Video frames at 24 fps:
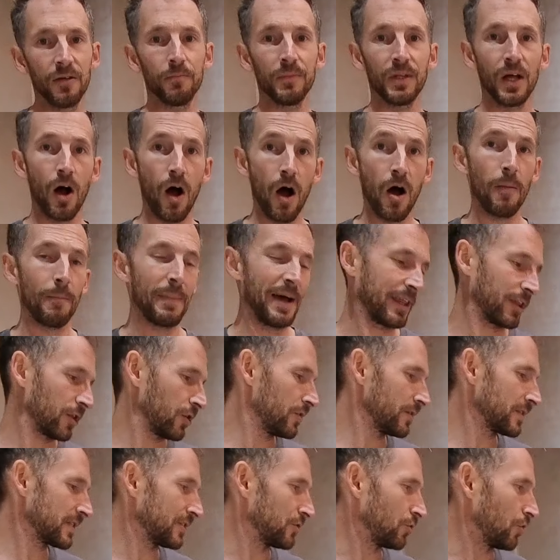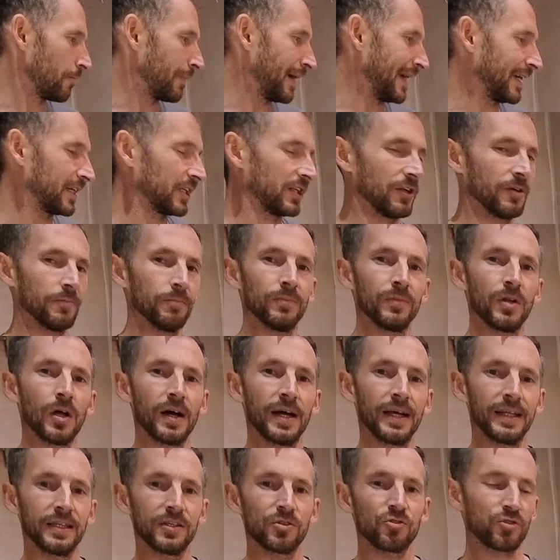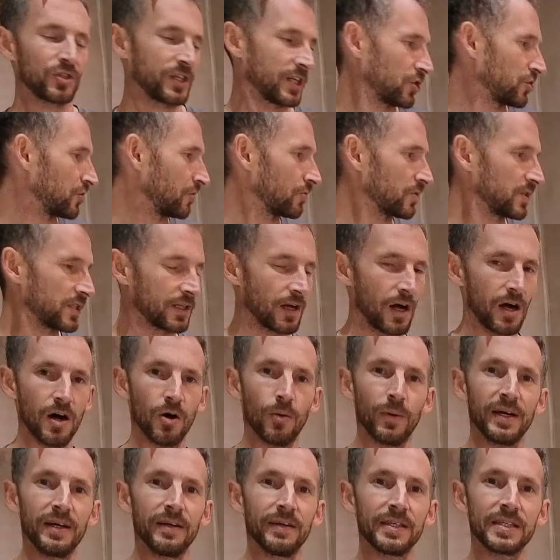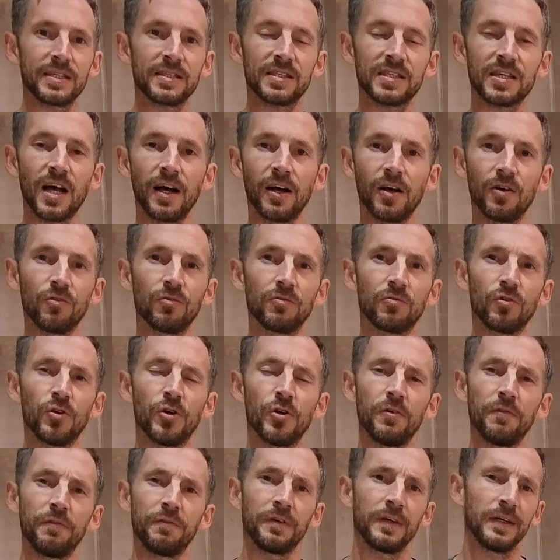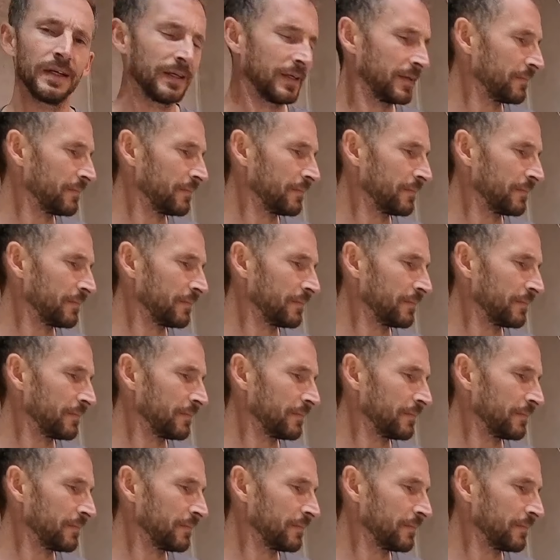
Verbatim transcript: them our method, you're making them like the traditional style where it's tongue groove